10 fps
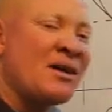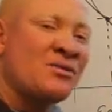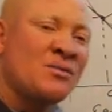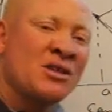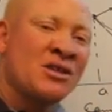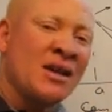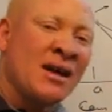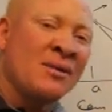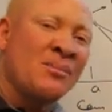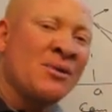at
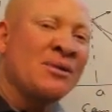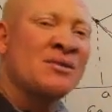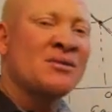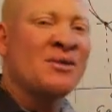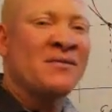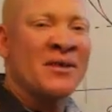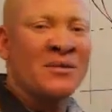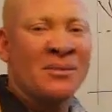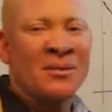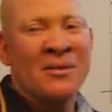the point of
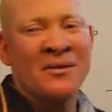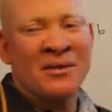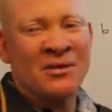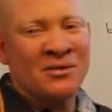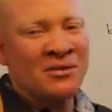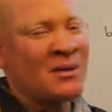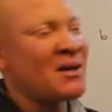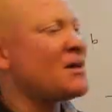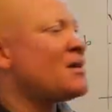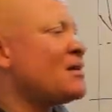equilibrium of the
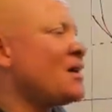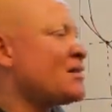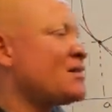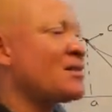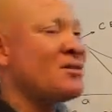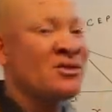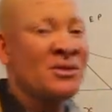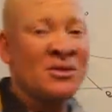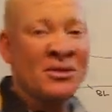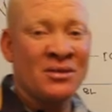consumer. That's the
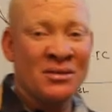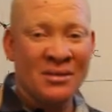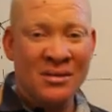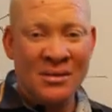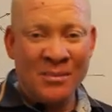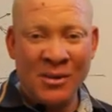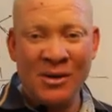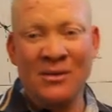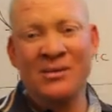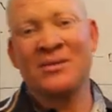consumption
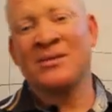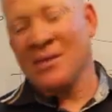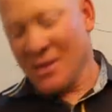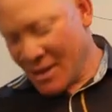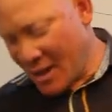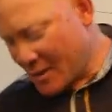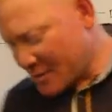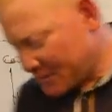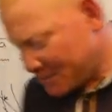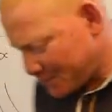bundles.
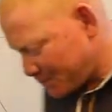Now,